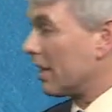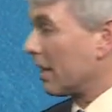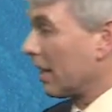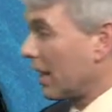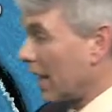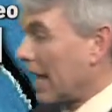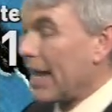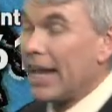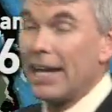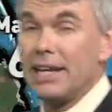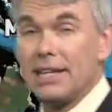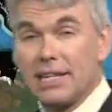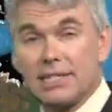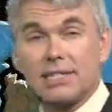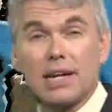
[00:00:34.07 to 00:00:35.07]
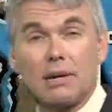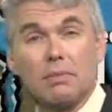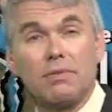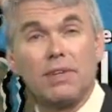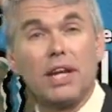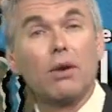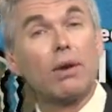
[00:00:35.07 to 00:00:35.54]
The land this time
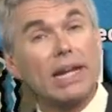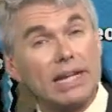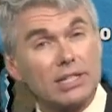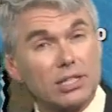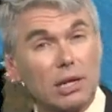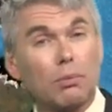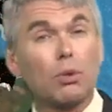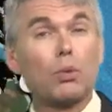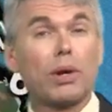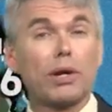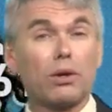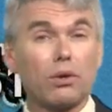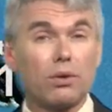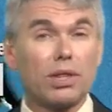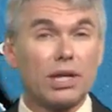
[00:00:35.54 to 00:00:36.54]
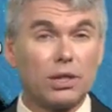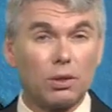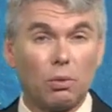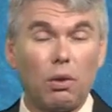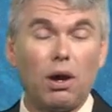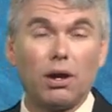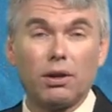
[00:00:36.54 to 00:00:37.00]
of year heats up quicker than the
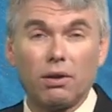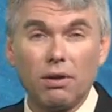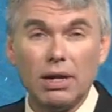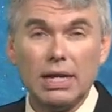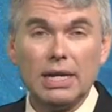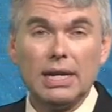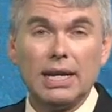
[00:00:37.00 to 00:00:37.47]
water,